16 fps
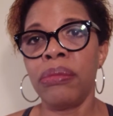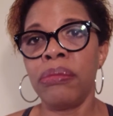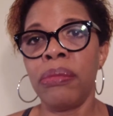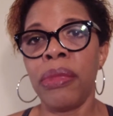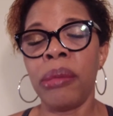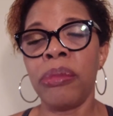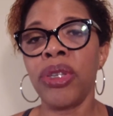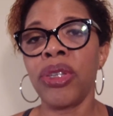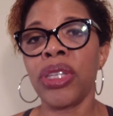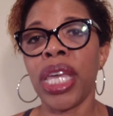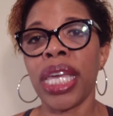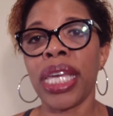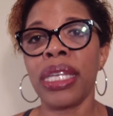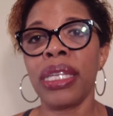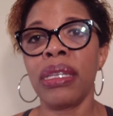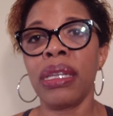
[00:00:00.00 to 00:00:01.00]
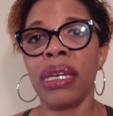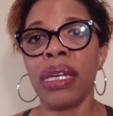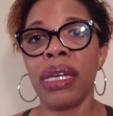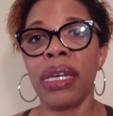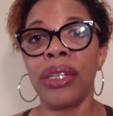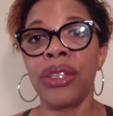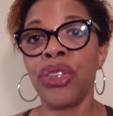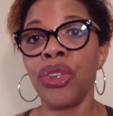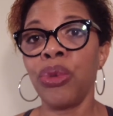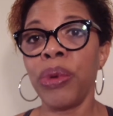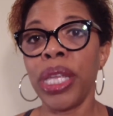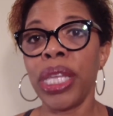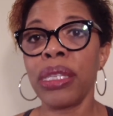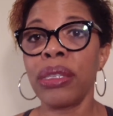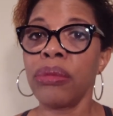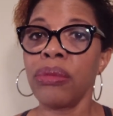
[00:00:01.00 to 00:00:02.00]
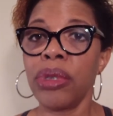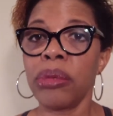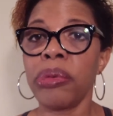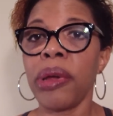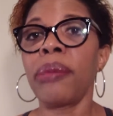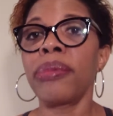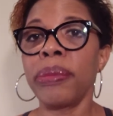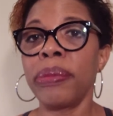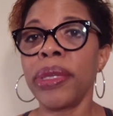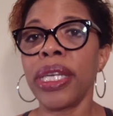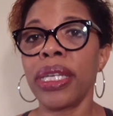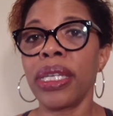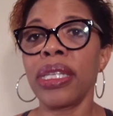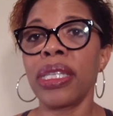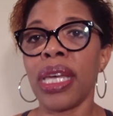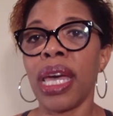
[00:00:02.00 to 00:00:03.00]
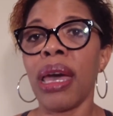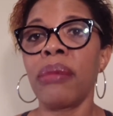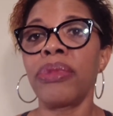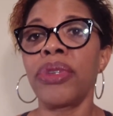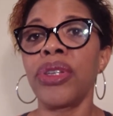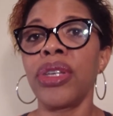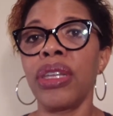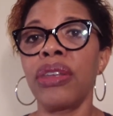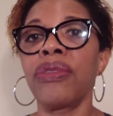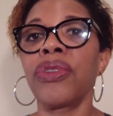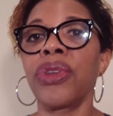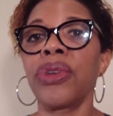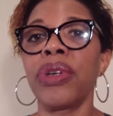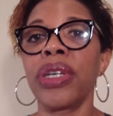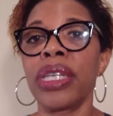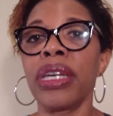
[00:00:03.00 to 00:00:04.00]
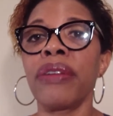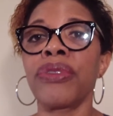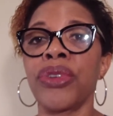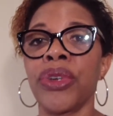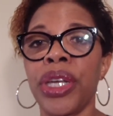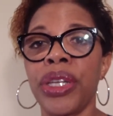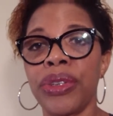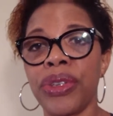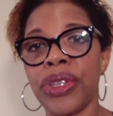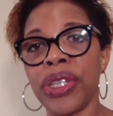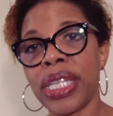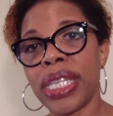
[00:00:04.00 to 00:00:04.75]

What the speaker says: maybe you're taking 2 weeks, would probably be a good time to interview enough trainers to